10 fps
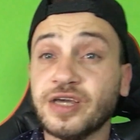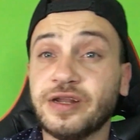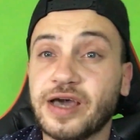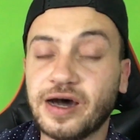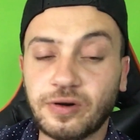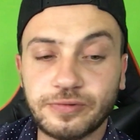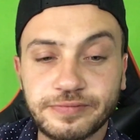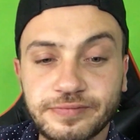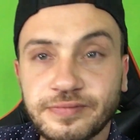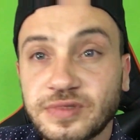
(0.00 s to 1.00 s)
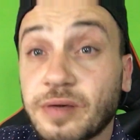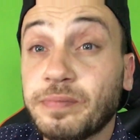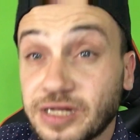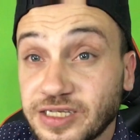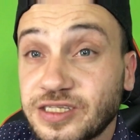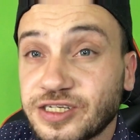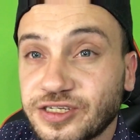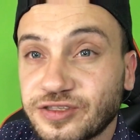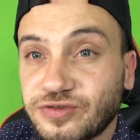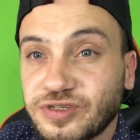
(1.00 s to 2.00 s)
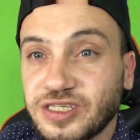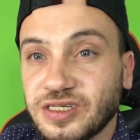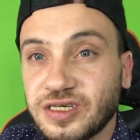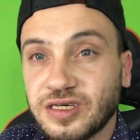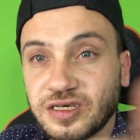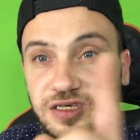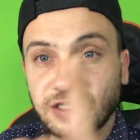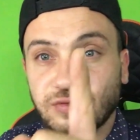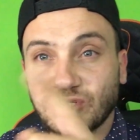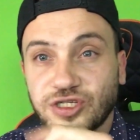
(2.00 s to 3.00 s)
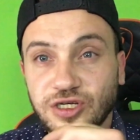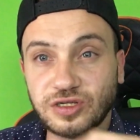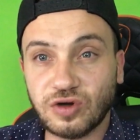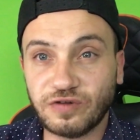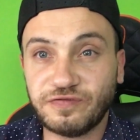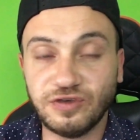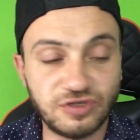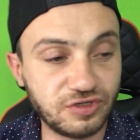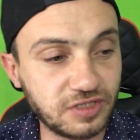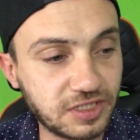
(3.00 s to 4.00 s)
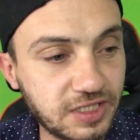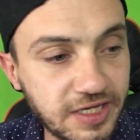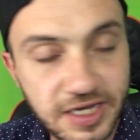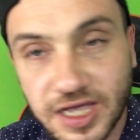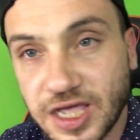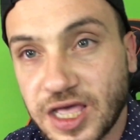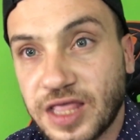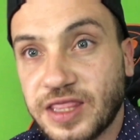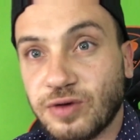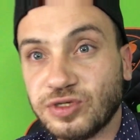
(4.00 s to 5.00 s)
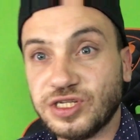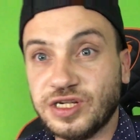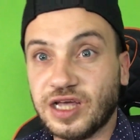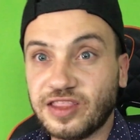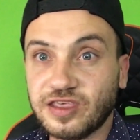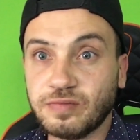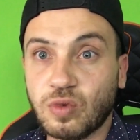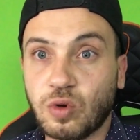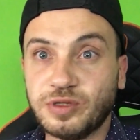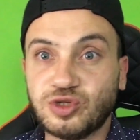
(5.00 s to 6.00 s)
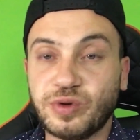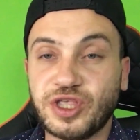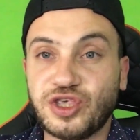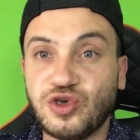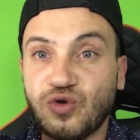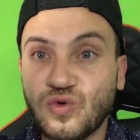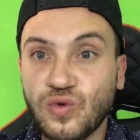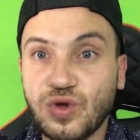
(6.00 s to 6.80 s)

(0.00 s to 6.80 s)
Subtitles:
Now, the PlayStation 3 is where shit got futuristic. There was nothing more between you